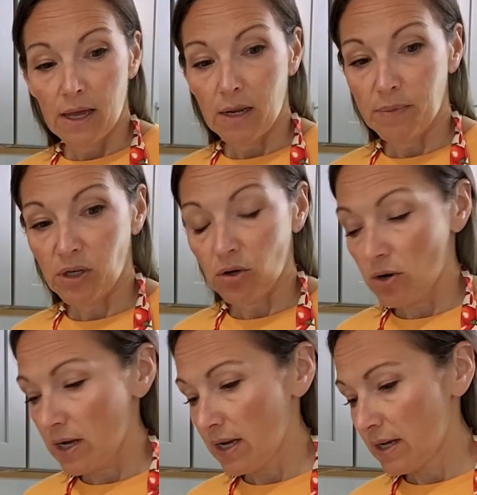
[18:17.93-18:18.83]
I'm going to go
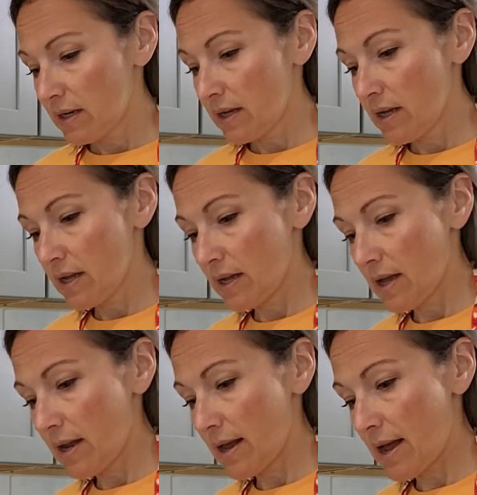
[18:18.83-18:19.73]
ahead
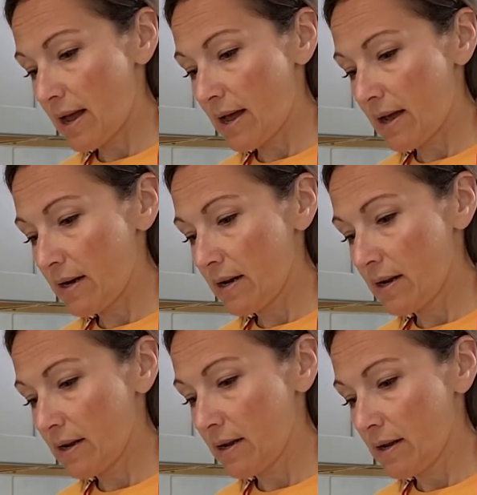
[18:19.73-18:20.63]
and add
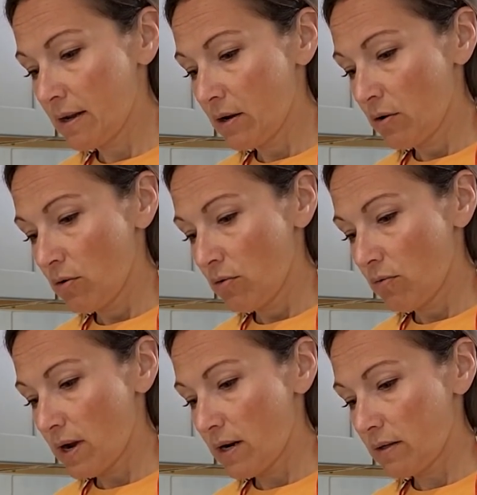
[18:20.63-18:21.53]

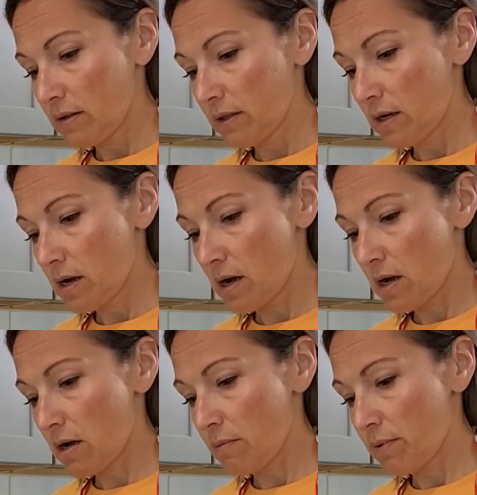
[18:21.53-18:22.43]
right on
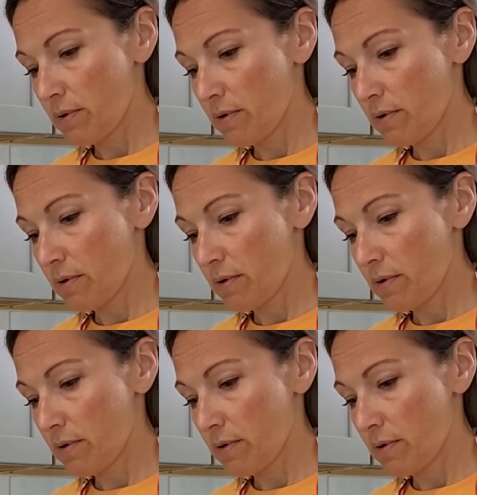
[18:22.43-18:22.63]
top